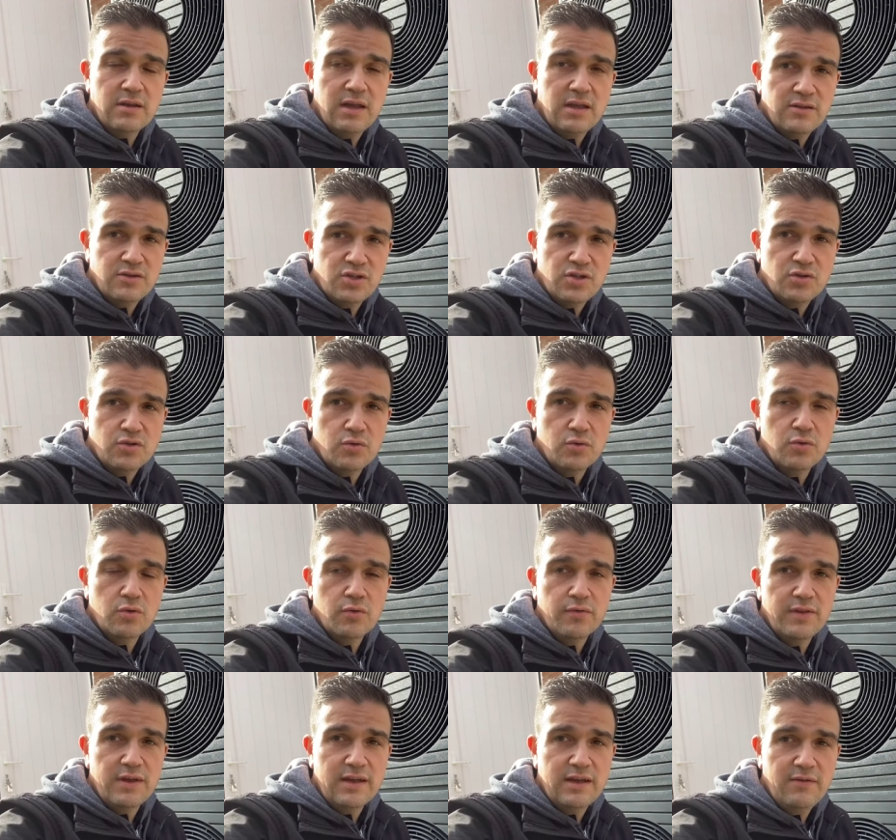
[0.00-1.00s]
installed
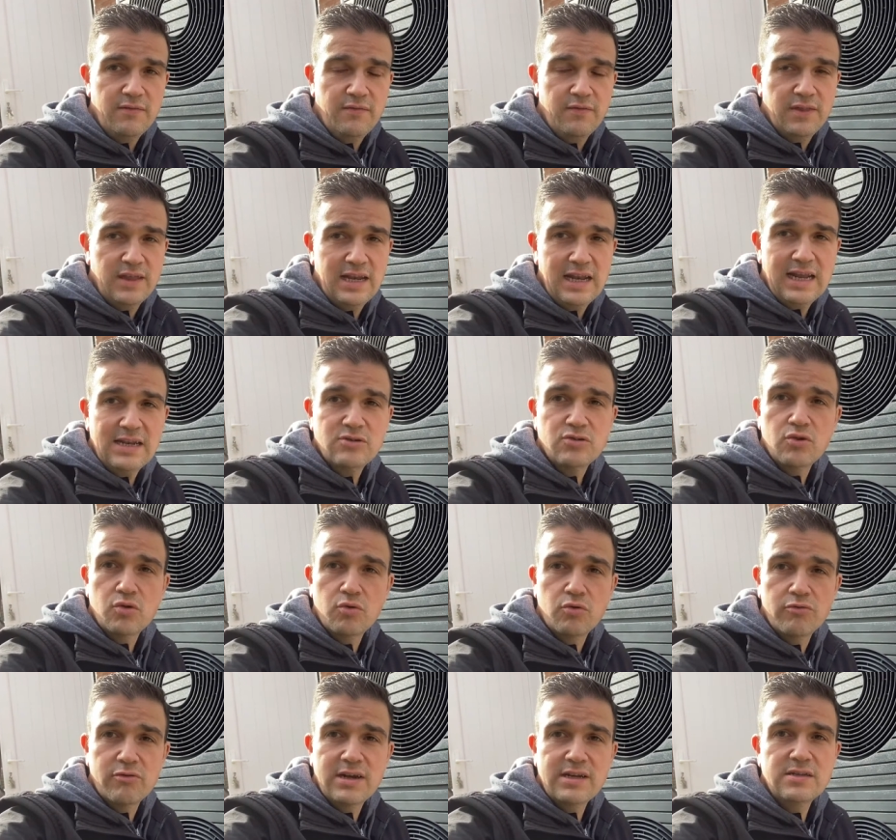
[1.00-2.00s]
on the for the electrical
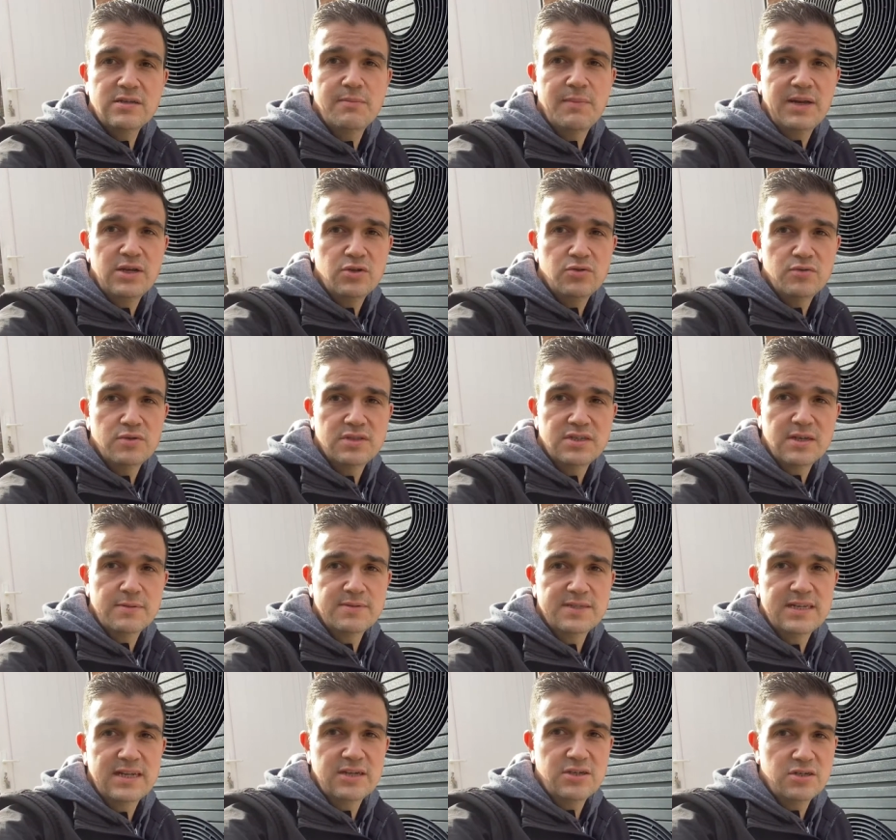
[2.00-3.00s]
grid to make sure the
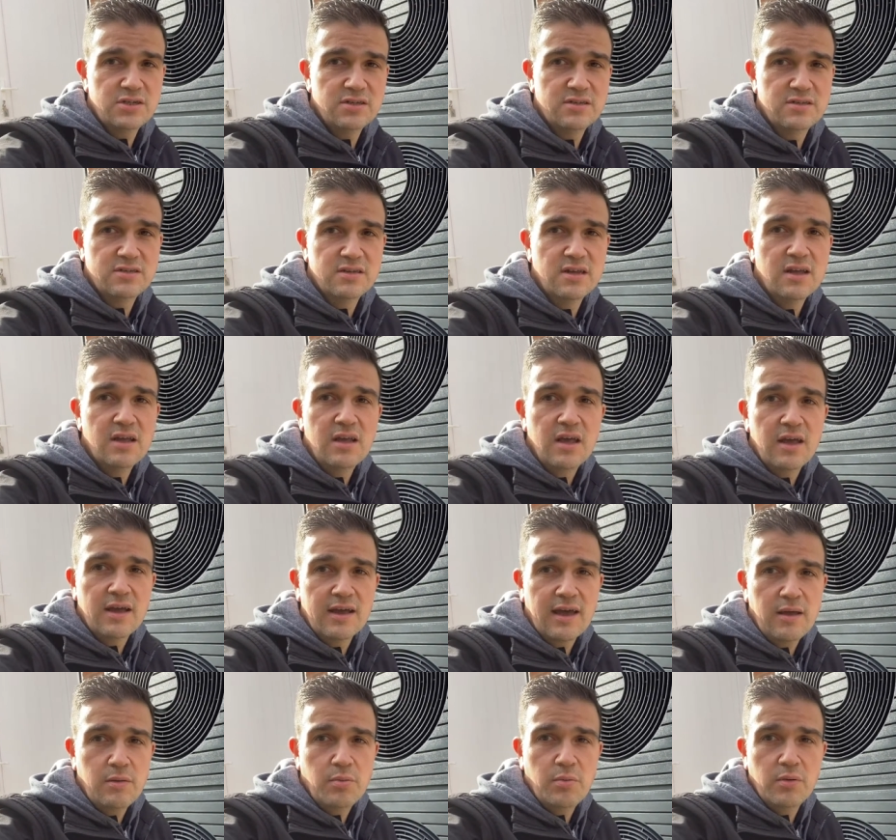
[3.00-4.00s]
substations are
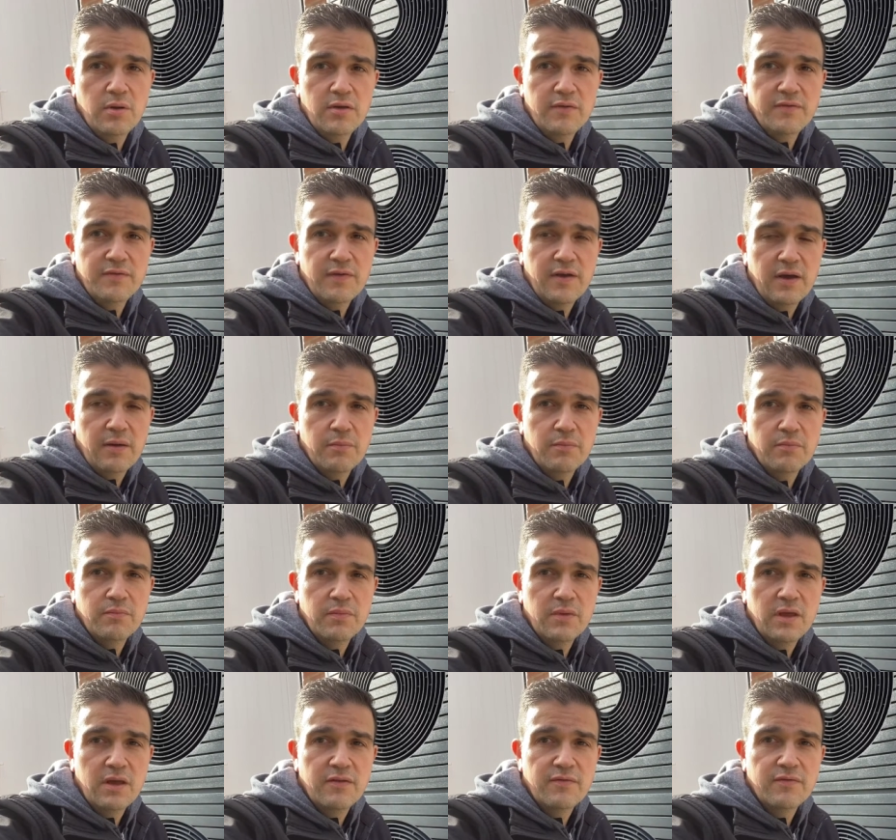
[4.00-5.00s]
capable of um,
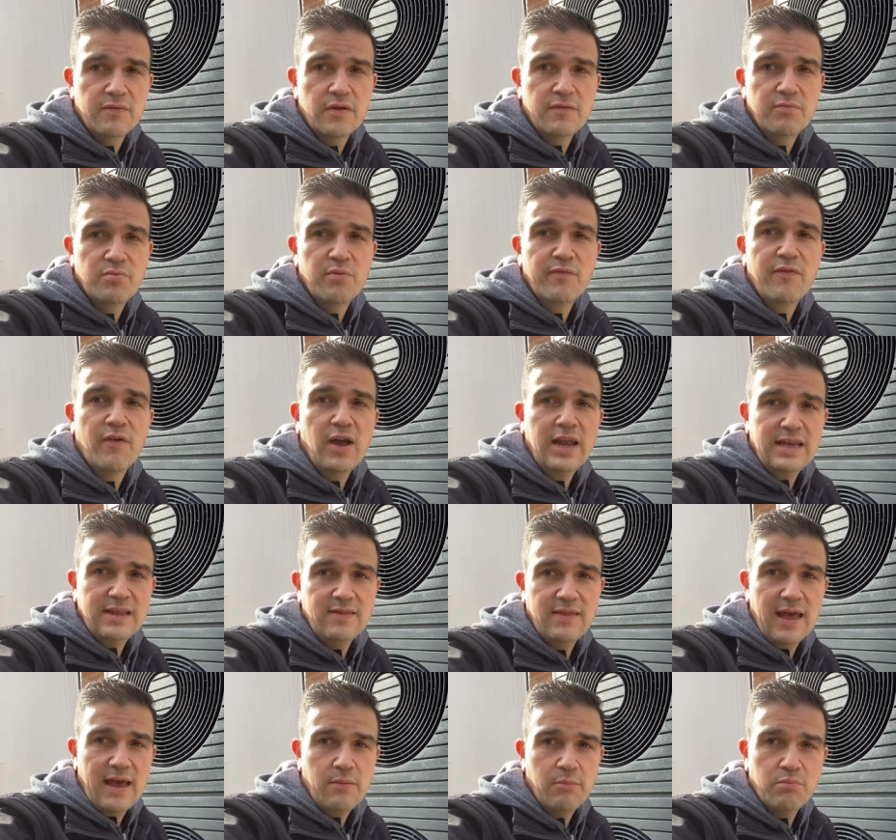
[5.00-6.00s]
of, of, providing
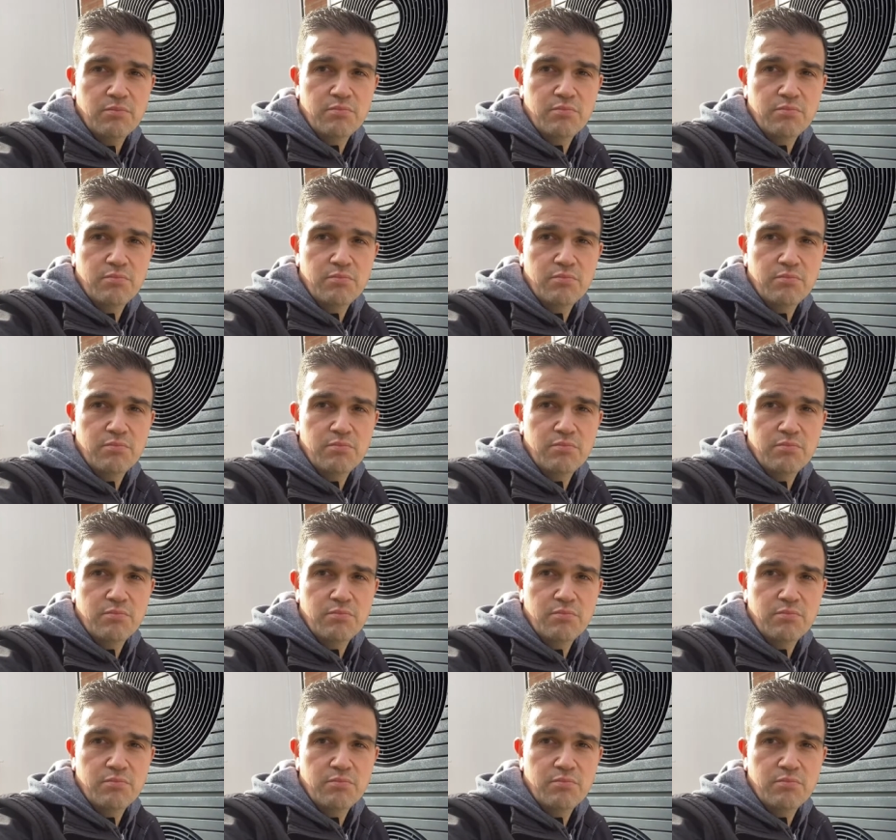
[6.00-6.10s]
that